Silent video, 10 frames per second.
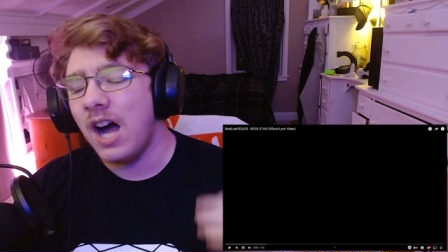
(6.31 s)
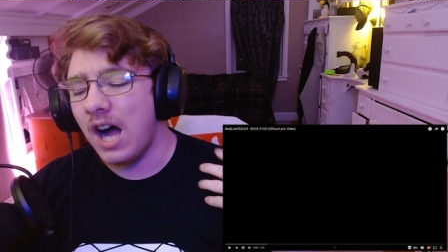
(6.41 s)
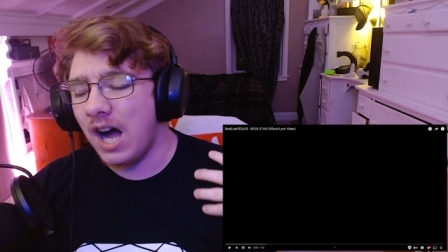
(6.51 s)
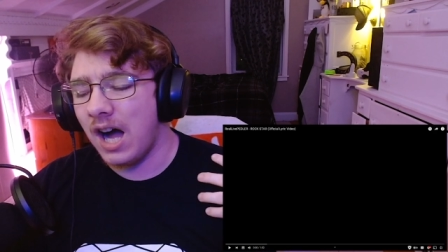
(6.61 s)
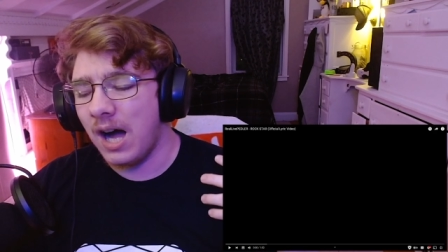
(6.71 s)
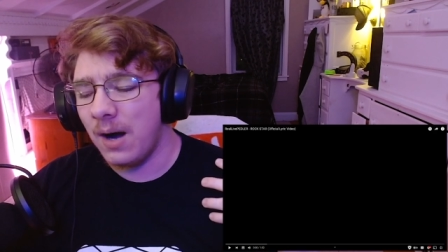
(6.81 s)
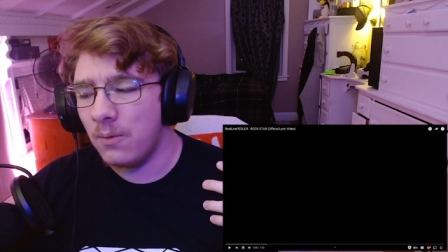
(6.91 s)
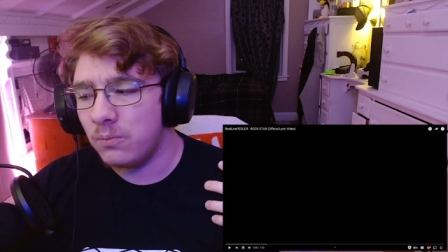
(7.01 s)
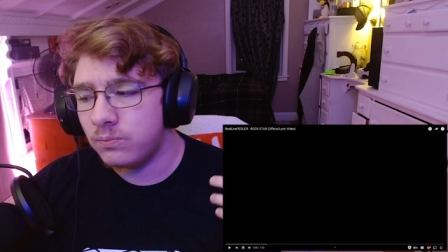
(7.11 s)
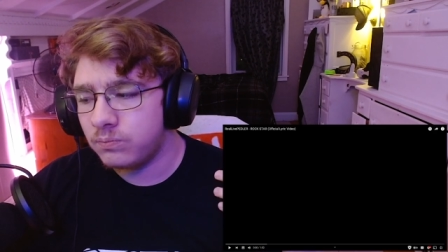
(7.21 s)
Uh,
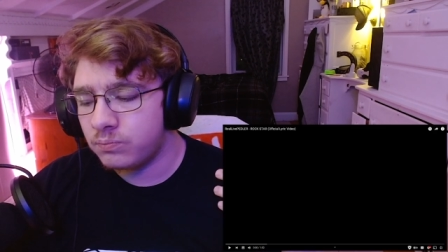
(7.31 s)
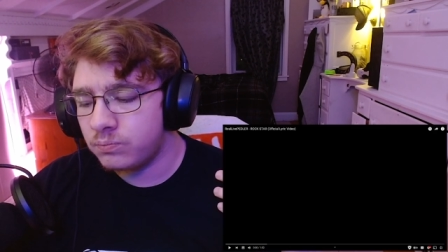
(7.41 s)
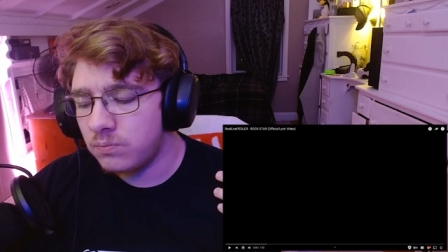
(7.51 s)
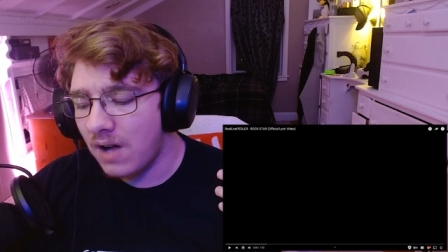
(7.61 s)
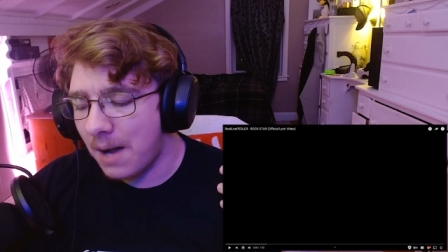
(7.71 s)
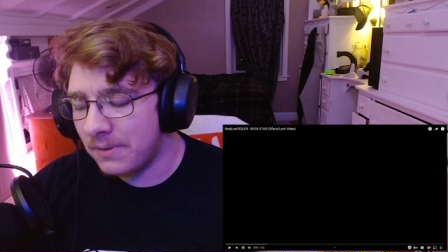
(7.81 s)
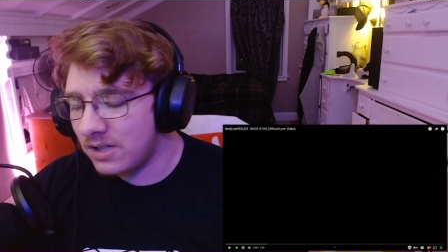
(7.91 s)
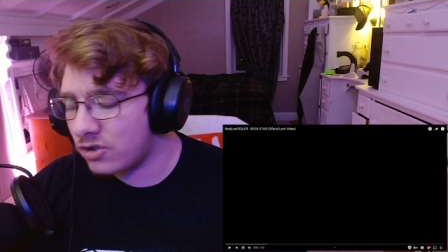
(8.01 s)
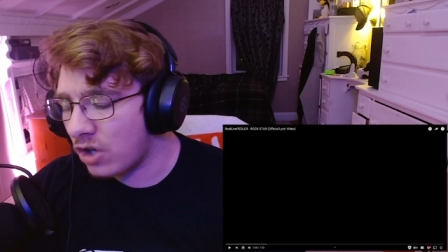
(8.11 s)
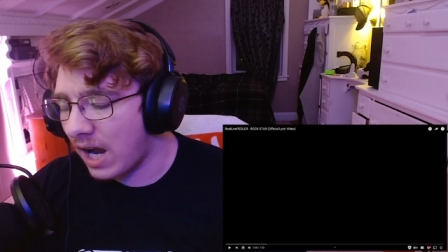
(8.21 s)
I'm
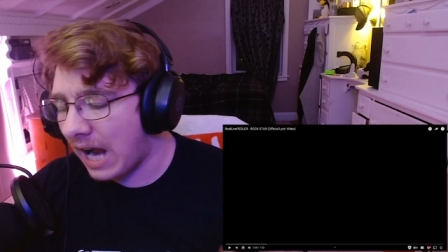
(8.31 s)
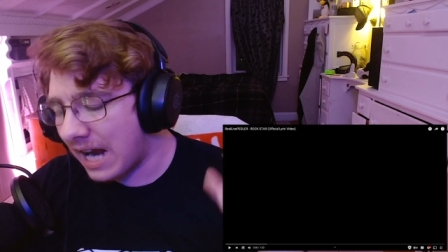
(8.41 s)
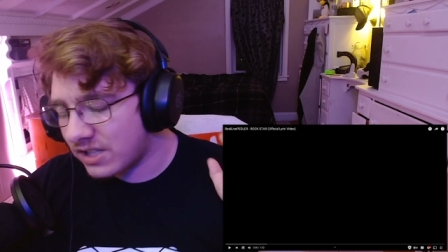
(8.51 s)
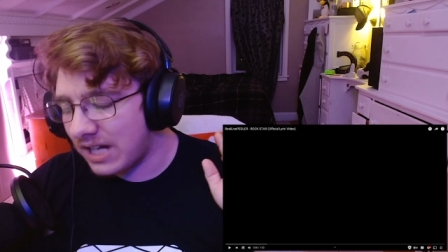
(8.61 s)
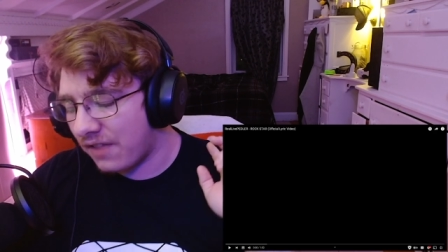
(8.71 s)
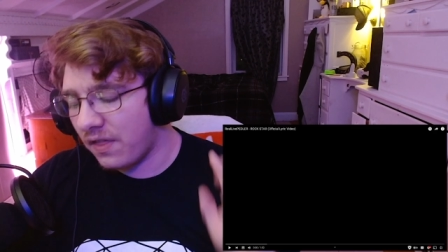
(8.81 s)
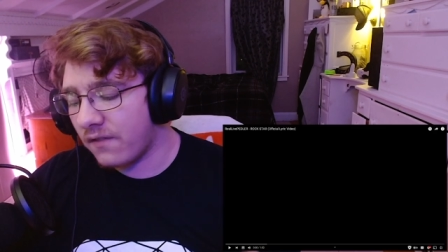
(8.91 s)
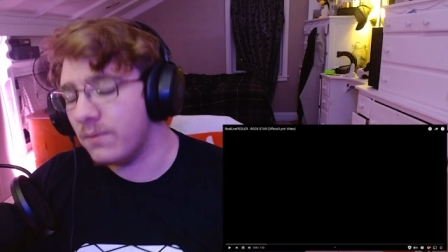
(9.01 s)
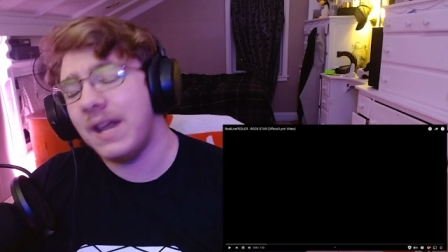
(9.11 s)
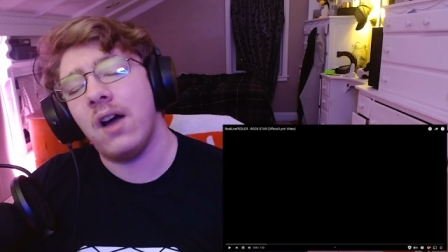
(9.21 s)
gonna try, actually, I think
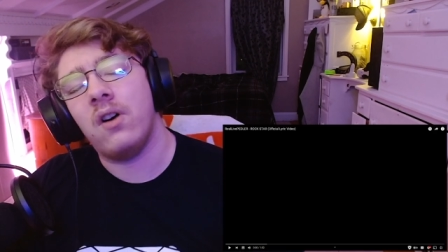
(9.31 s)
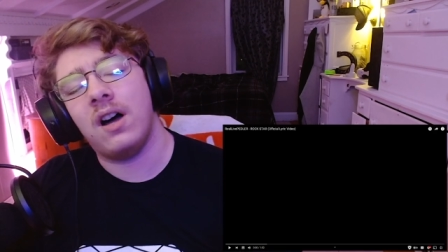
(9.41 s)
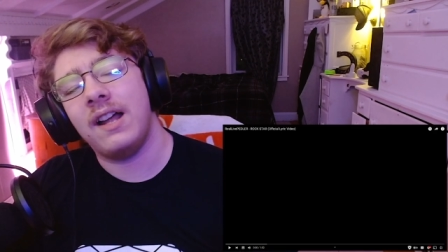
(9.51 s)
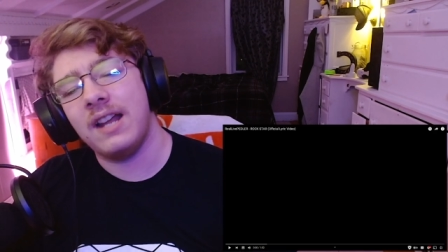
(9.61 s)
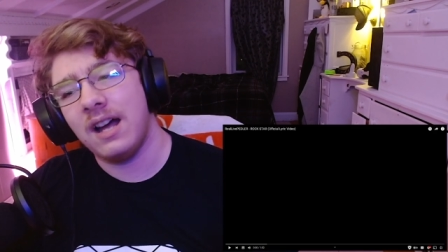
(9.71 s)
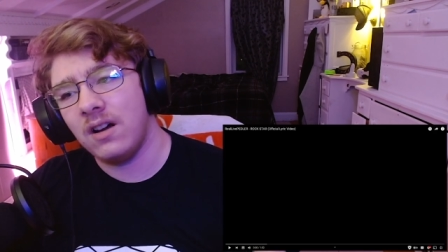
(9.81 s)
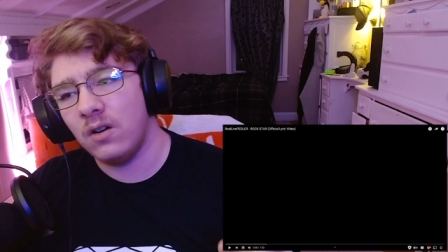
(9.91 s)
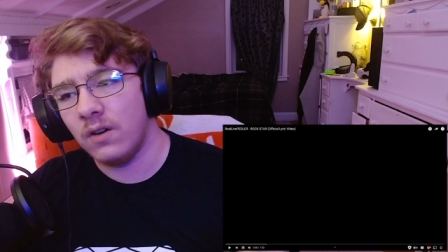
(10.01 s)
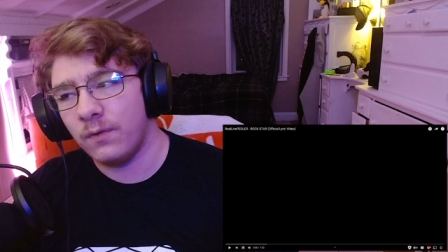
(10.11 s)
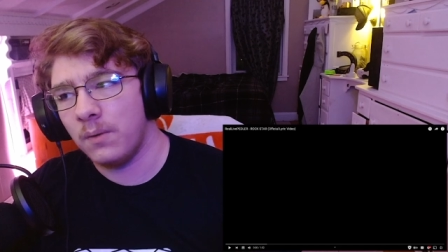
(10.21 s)
from now on,
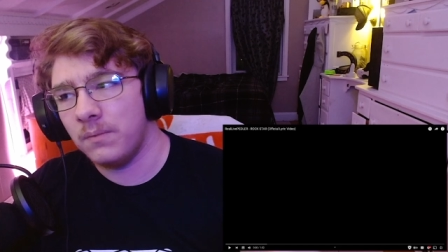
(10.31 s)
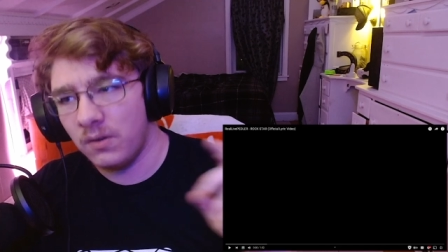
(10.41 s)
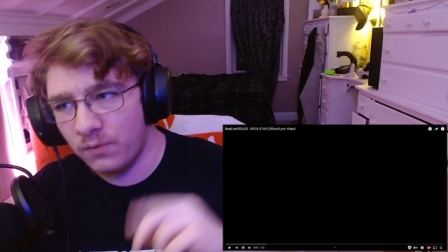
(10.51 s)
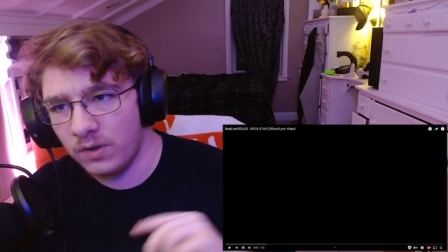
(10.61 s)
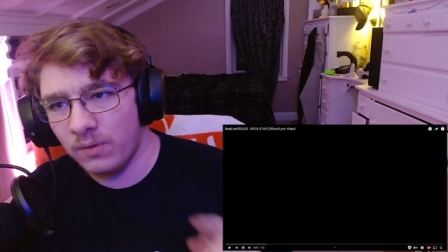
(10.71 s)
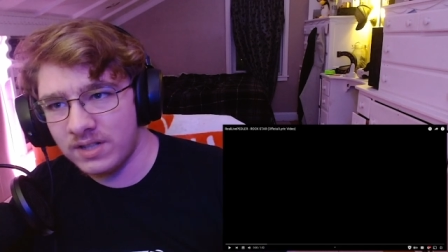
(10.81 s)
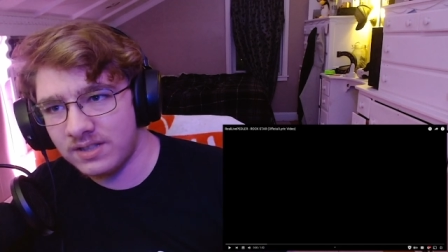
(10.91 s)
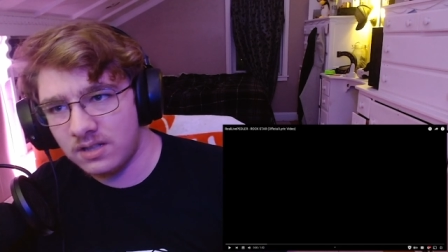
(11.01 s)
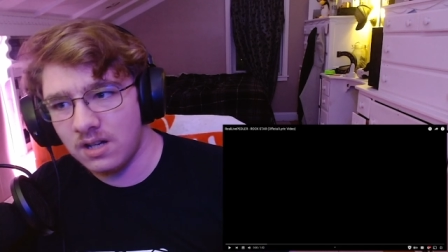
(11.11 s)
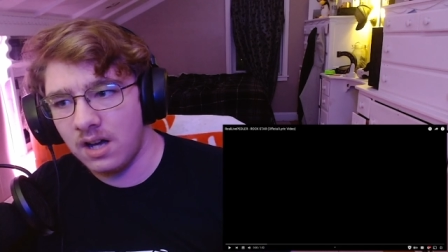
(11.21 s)
or from for the
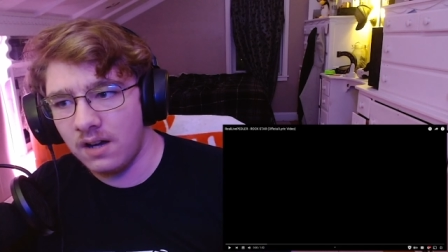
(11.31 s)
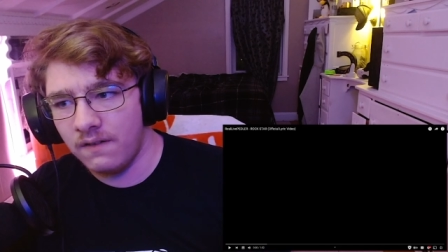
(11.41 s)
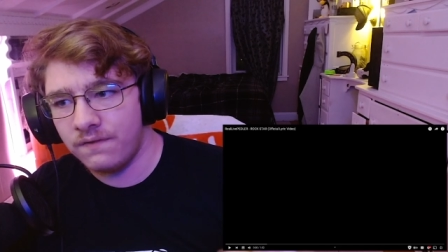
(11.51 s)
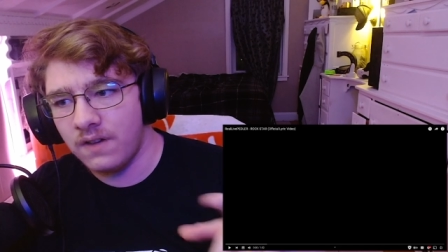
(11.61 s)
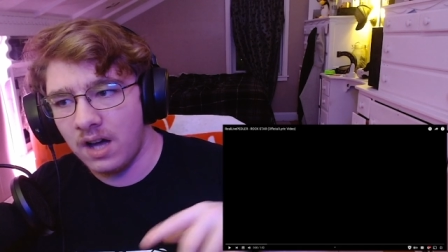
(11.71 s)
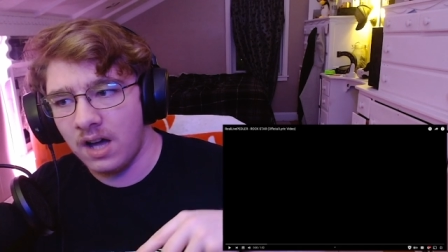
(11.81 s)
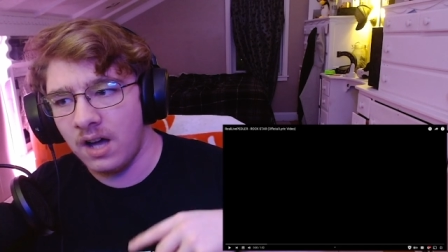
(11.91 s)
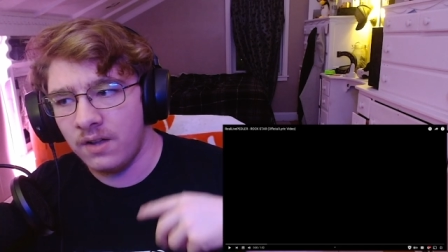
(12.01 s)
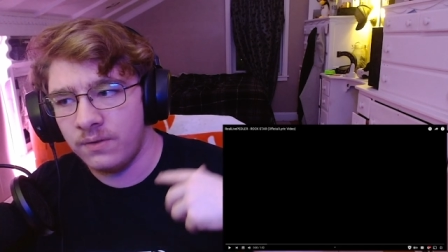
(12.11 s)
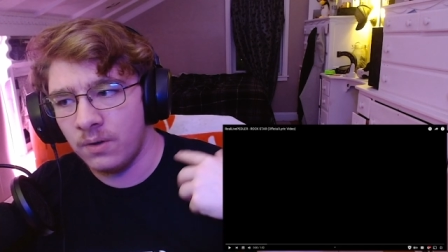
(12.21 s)
rest of
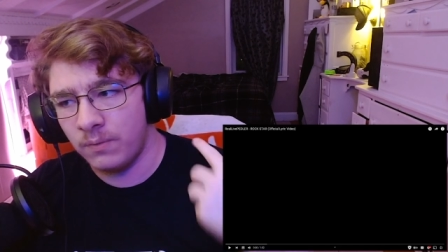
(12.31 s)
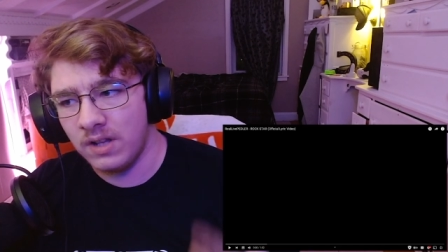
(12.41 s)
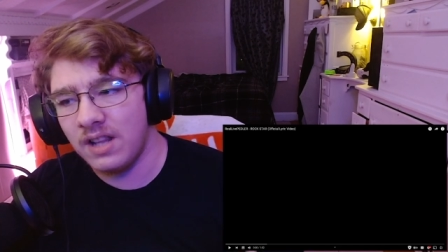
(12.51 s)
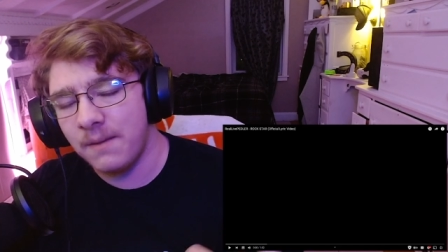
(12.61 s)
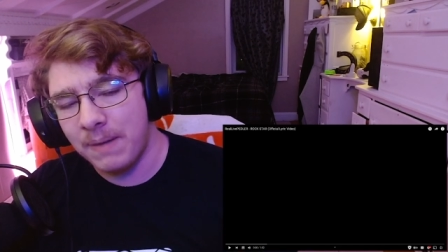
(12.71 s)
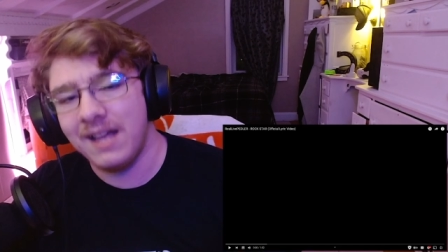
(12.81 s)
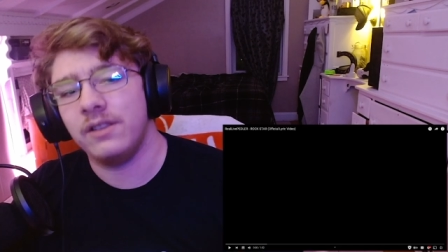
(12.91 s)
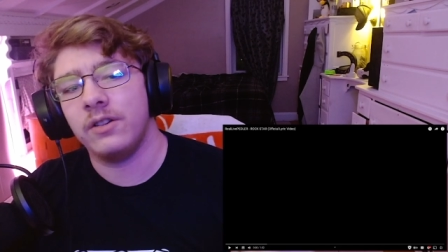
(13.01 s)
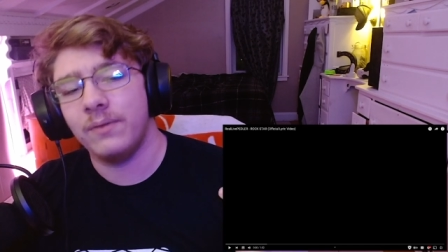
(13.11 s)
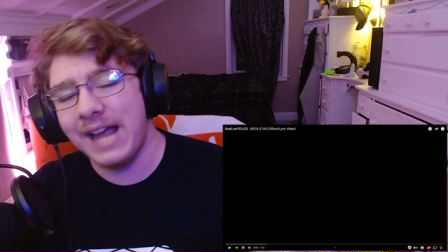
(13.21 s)
uh, the
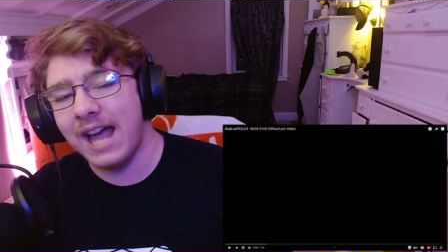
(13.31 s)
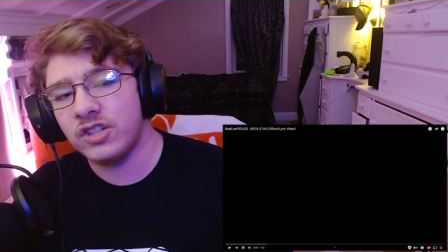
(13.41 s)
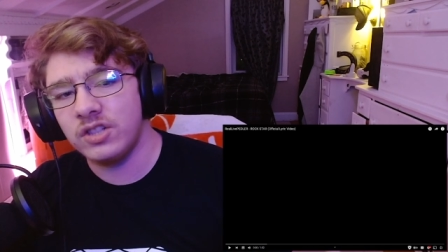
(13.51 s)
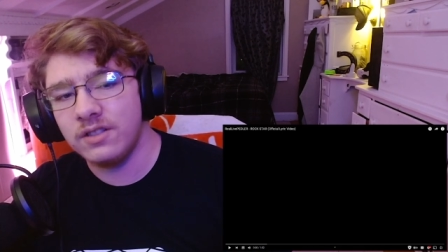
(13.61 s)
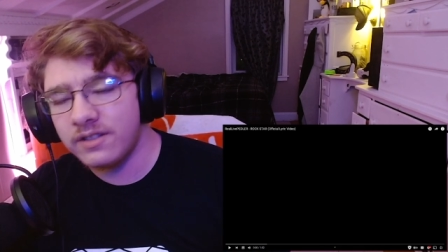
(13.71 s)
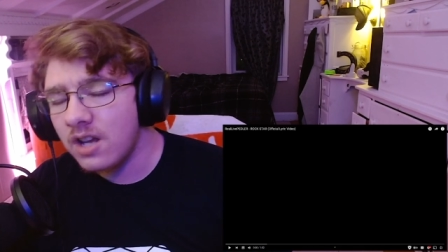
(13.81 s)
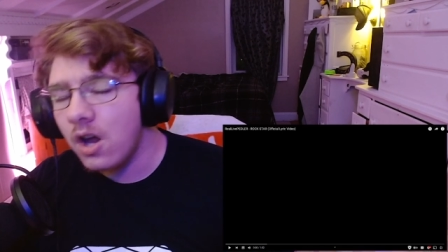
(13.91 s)
RealLivePEDLER reactions,